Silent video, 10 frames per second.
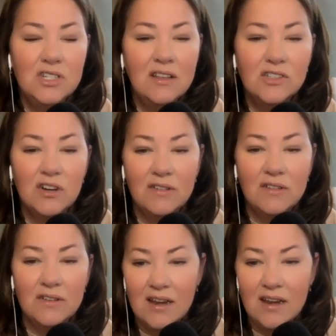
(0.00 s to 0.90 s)
conservative
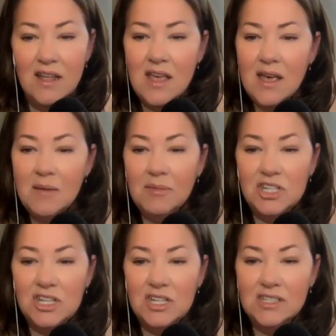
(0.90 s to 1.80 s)
side, but
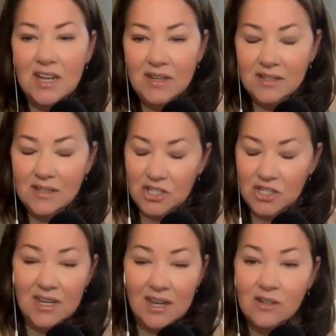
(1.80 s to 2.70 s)
she's an
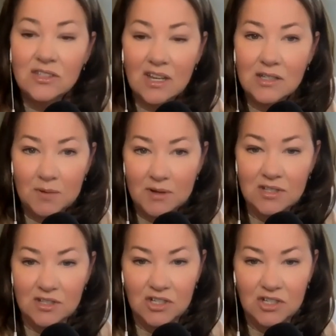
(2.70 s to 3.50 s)
intersex person.